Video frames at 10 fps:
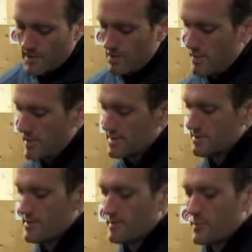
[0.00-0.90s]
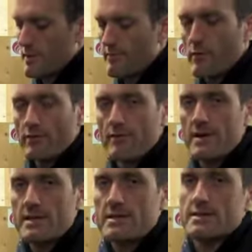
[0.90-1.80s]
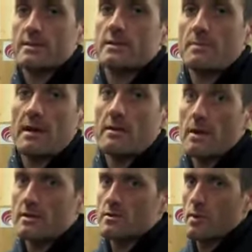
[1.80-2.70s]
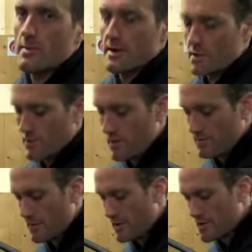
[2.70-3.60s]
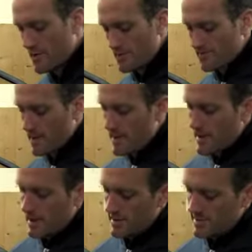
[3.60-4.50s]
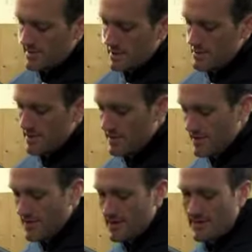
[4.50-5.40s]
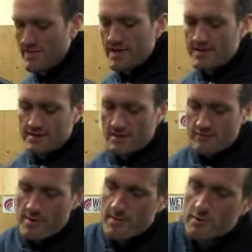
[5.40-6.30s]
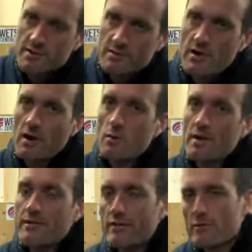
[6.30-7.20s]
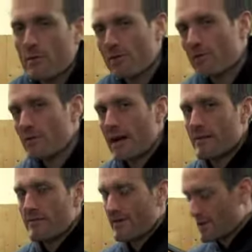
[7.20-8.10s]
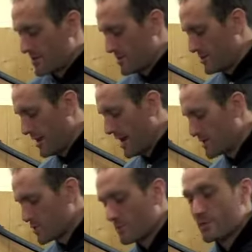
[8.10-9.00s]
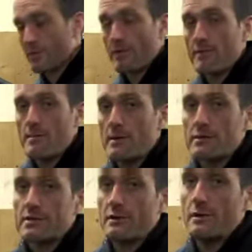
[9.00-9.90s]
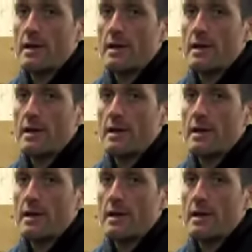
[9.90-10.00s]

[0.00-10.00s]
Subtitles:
guys sometimes wearing 4-3s, depending on whereabouts you are in the country. And so the idea of this is a 3mm suit the whole way through, but with all the added features you can drop to a 3mm suit,